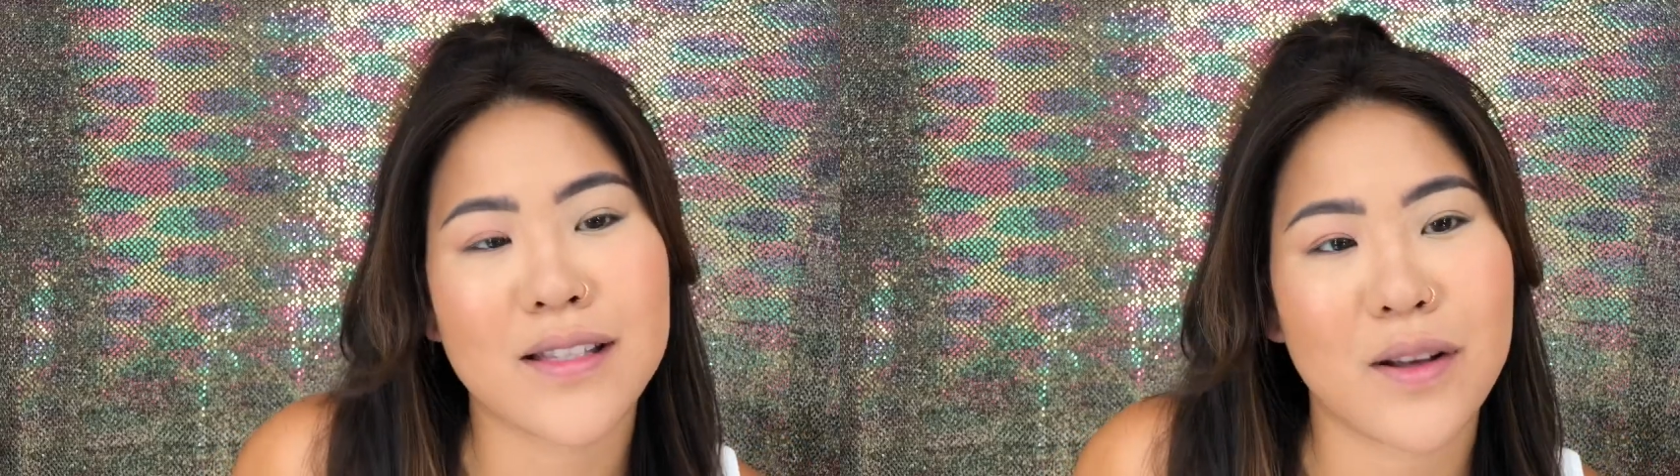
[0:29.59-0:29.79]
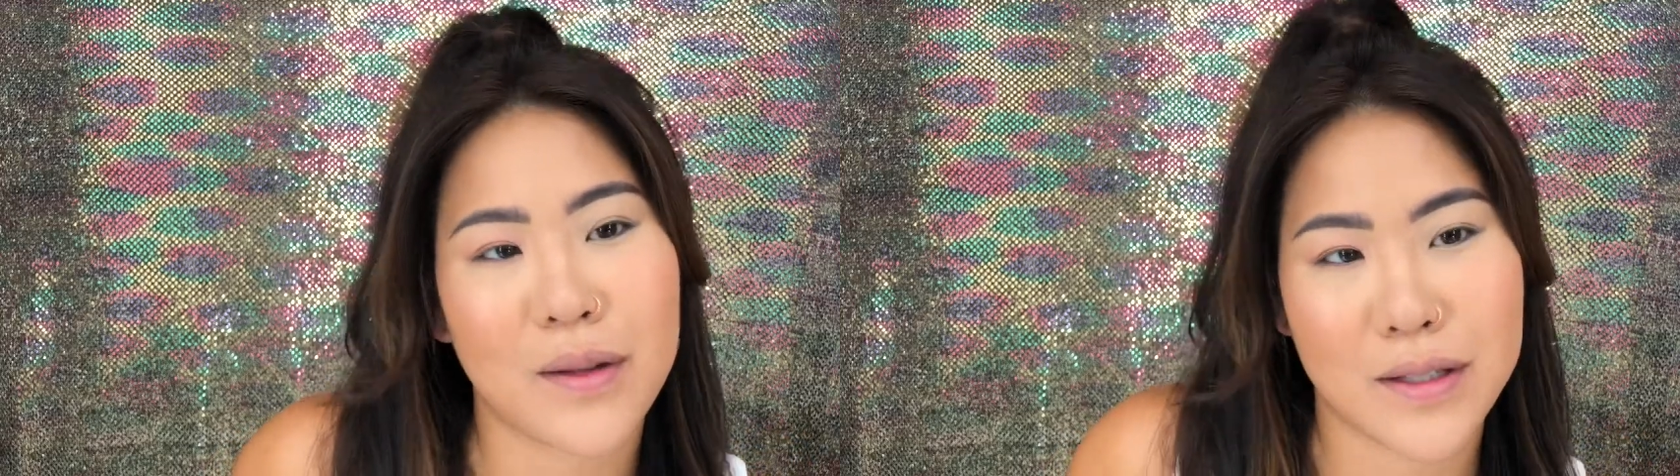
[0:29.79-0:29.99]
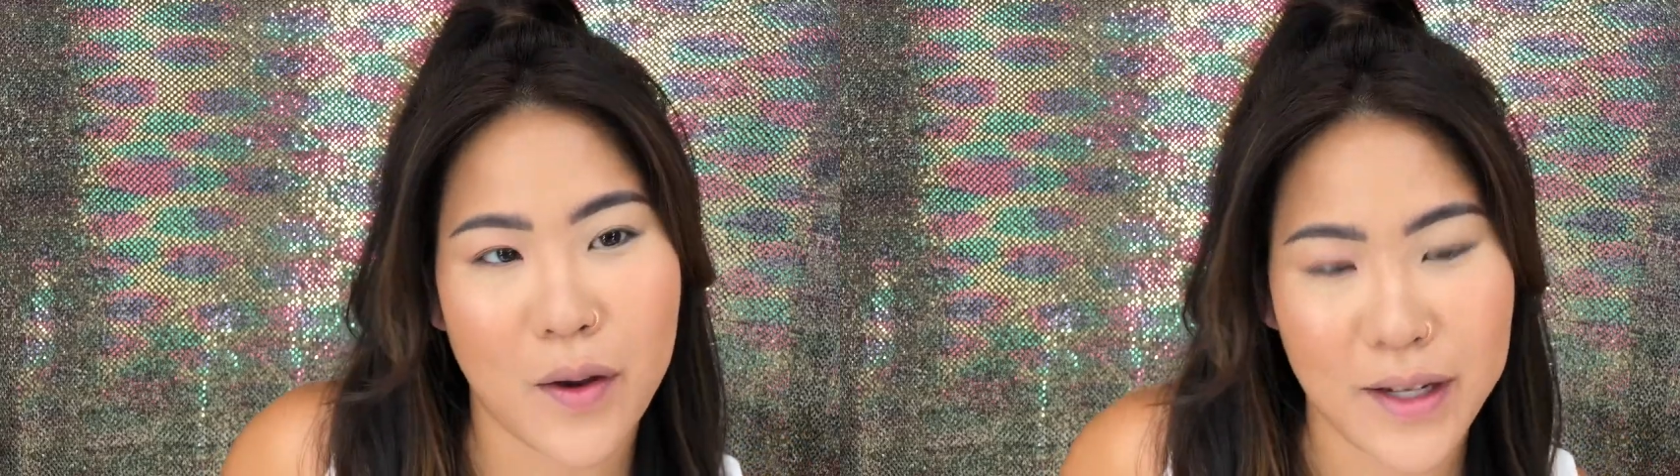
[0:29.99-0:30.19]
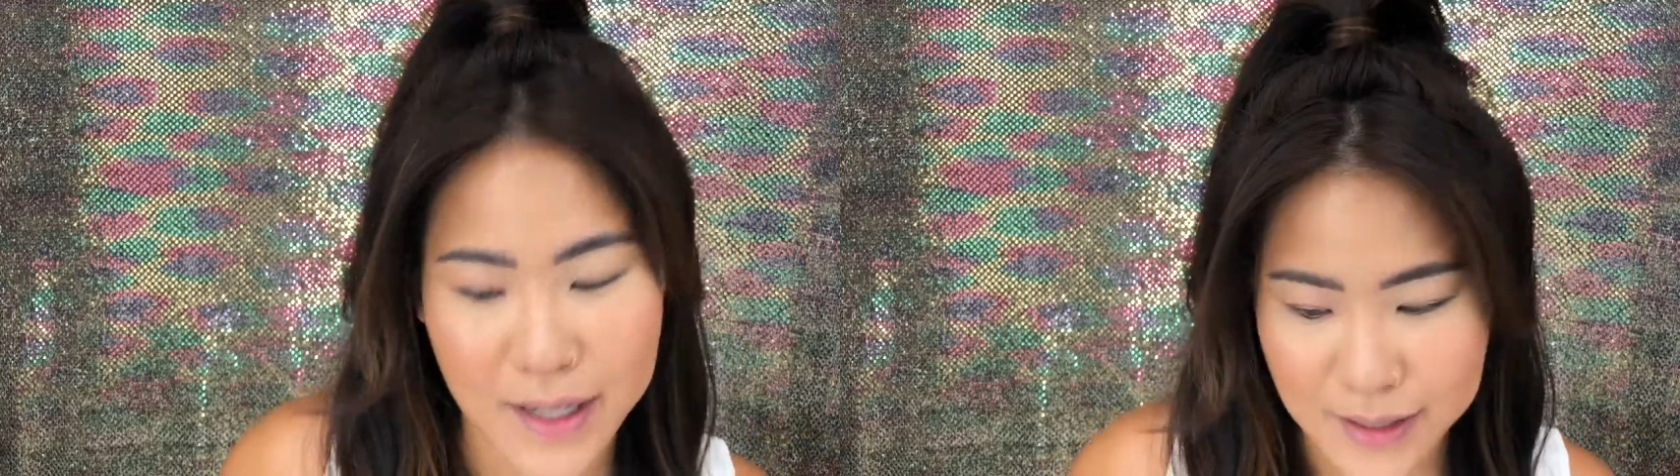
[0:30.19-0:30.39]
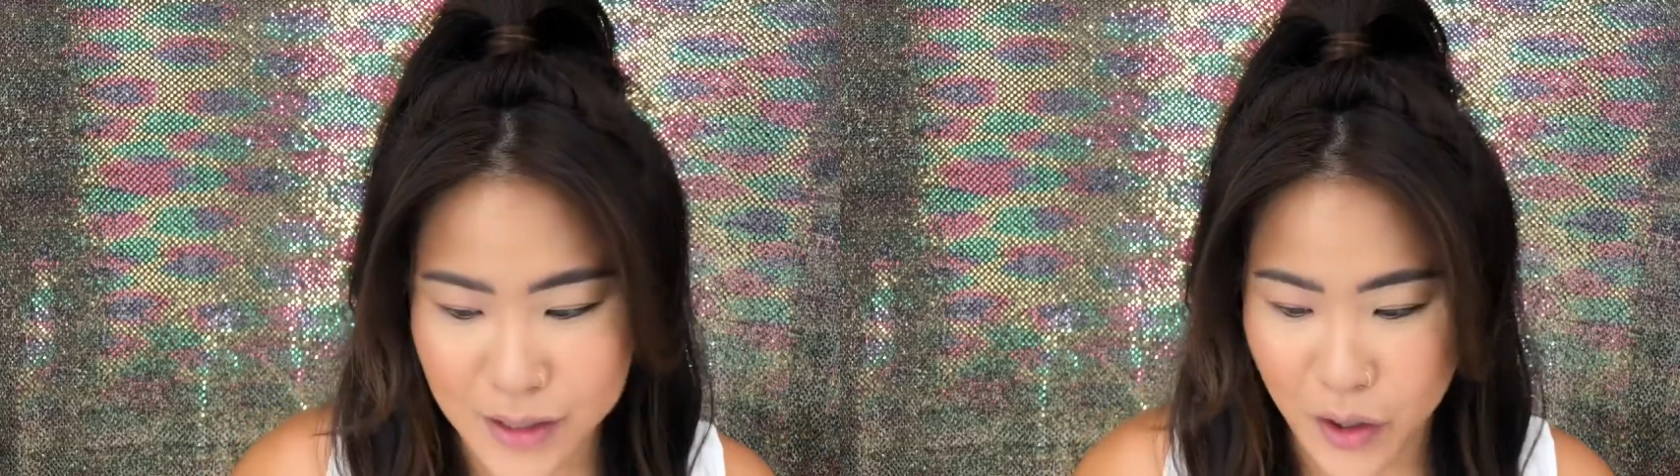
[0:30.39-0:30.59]
So let's go ahead and
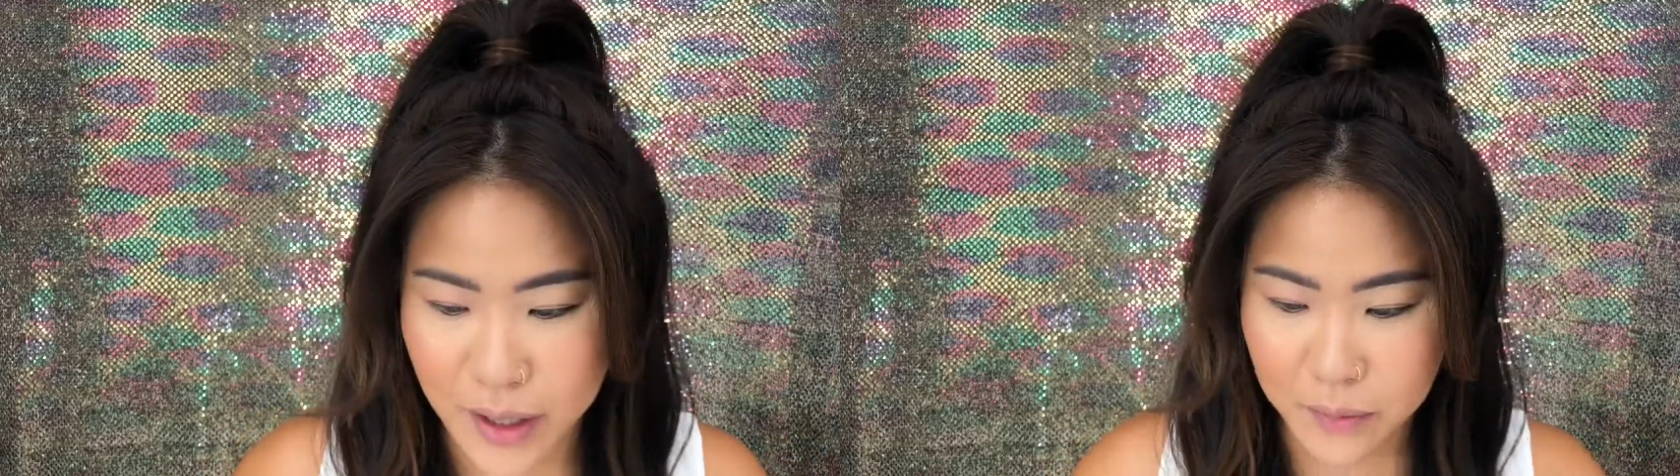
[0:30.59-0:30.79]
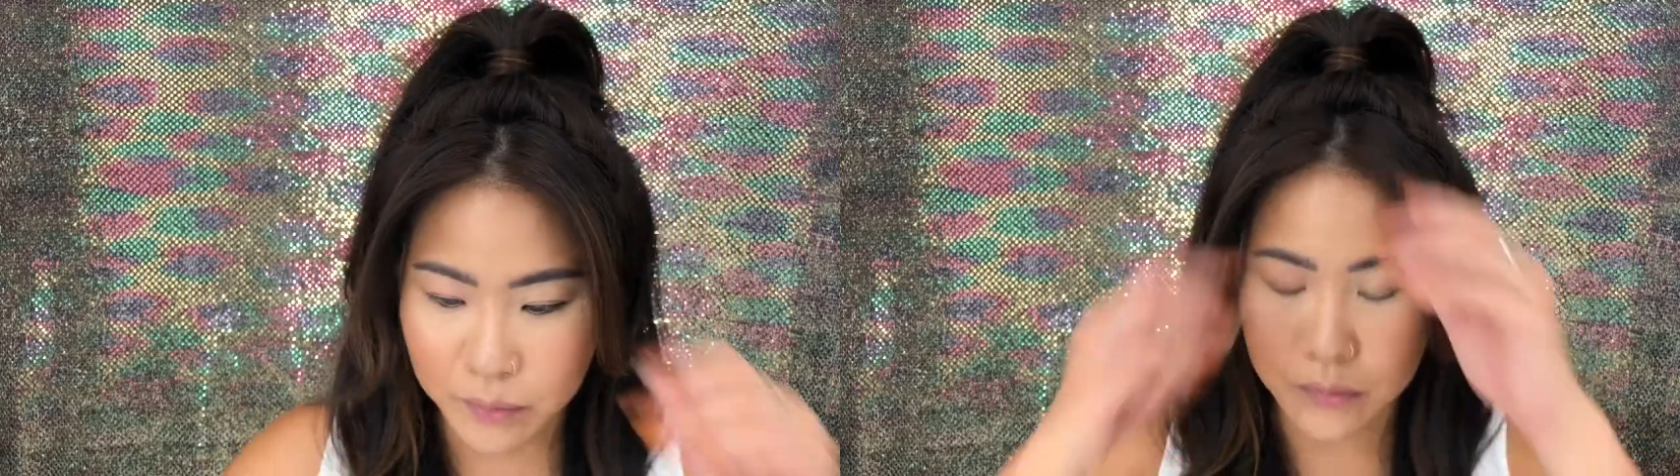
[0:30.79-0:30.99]
get started.